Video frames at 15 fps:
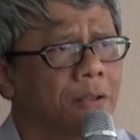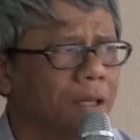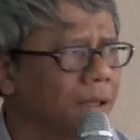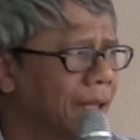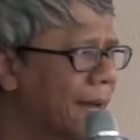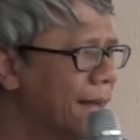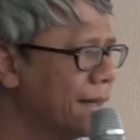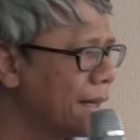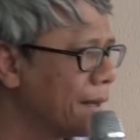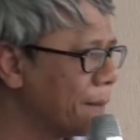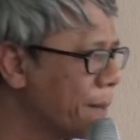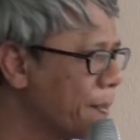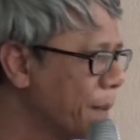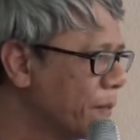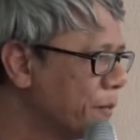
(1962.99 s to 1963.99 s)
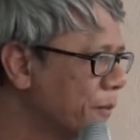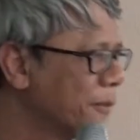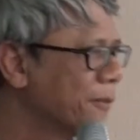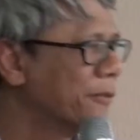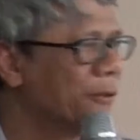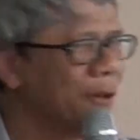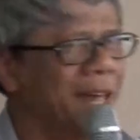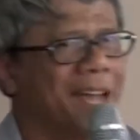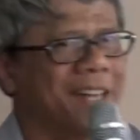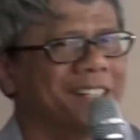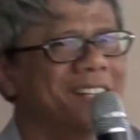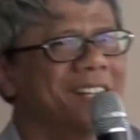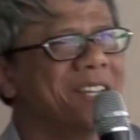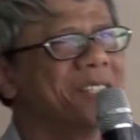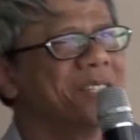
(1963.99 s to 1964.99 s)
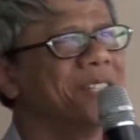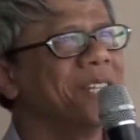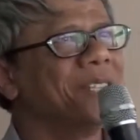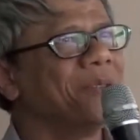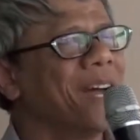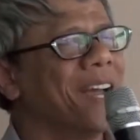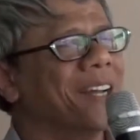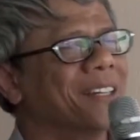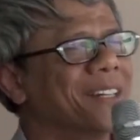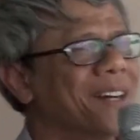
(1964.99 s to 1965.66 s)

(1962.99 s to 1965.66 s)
not Thailand. For that, so that's why